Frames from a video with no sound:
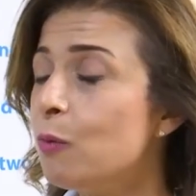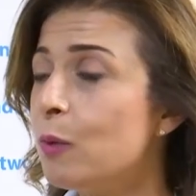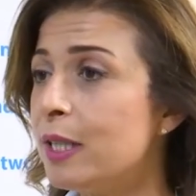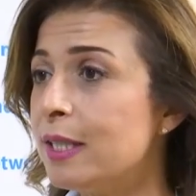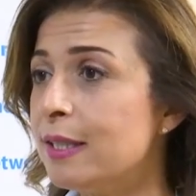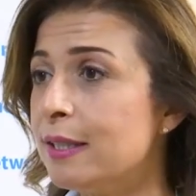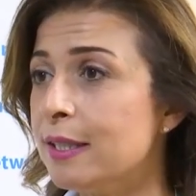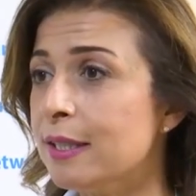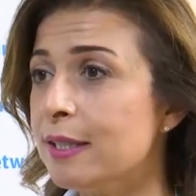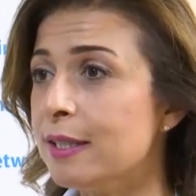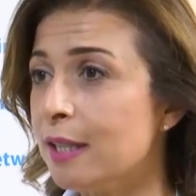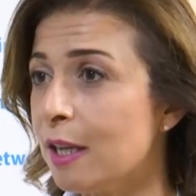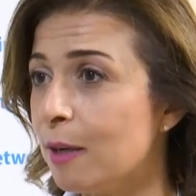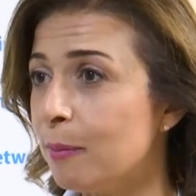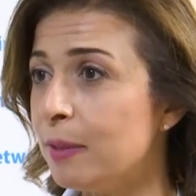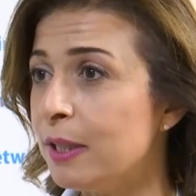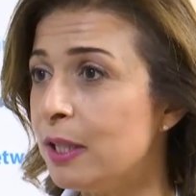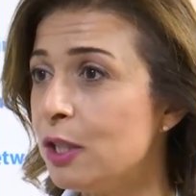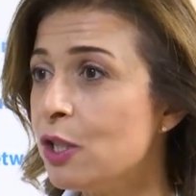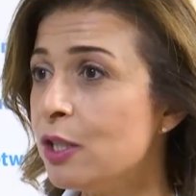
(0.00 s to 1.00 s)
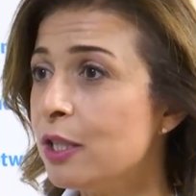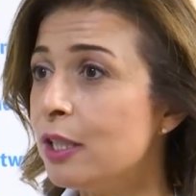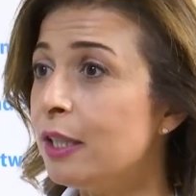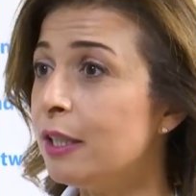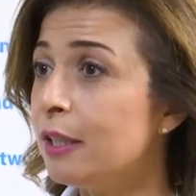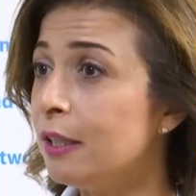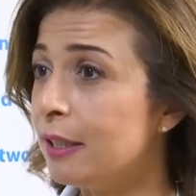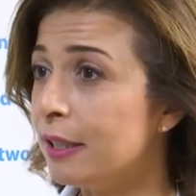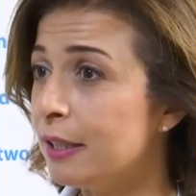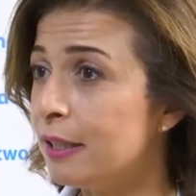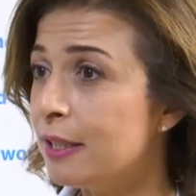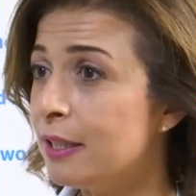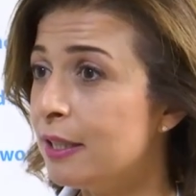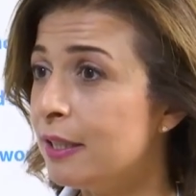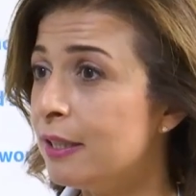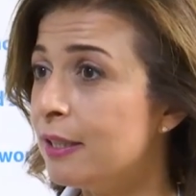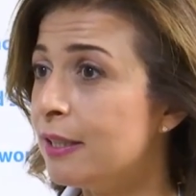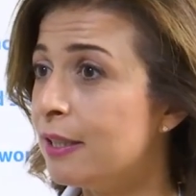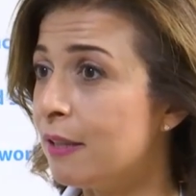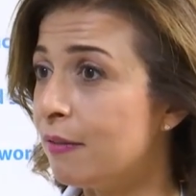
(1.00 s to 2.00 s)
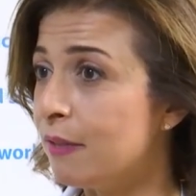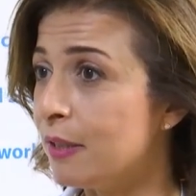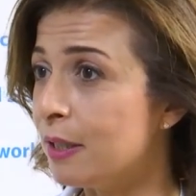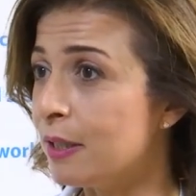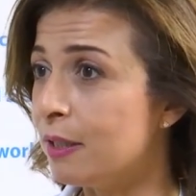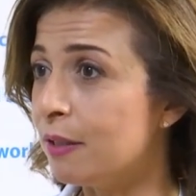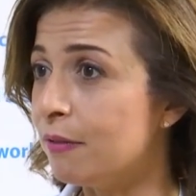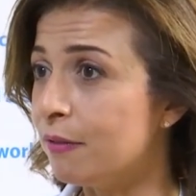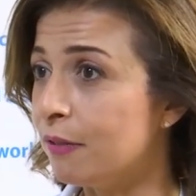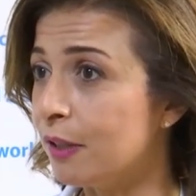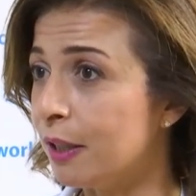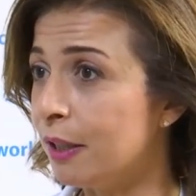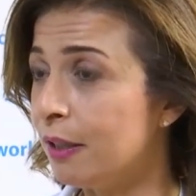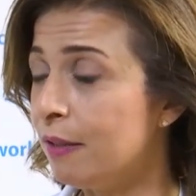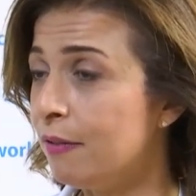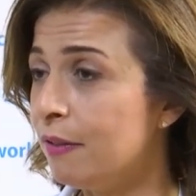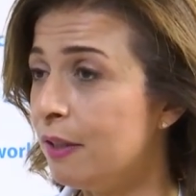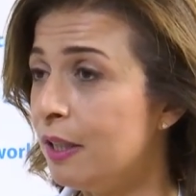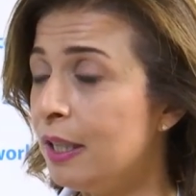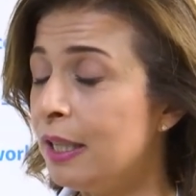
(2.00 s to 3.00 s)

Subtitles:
was established in 1975,